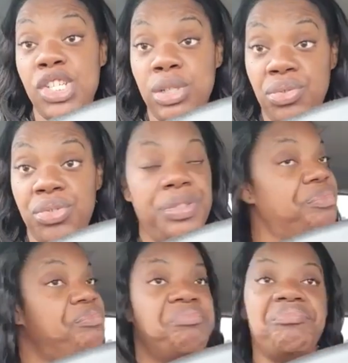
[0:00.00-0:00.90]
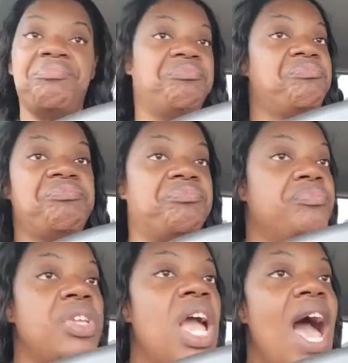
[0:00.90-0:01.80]
children,
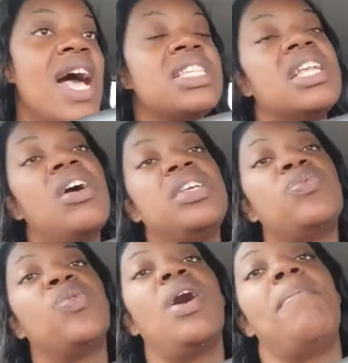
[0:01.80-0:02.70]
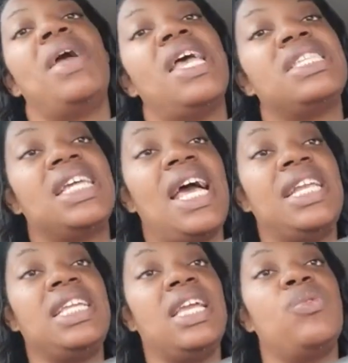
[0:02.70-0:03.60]
I saw this one basket
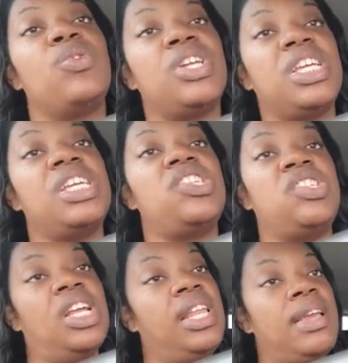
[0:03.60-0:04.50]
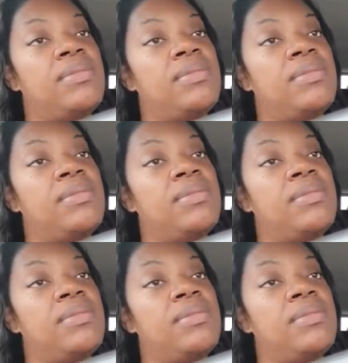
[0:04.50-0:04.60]
I did want to get jelly.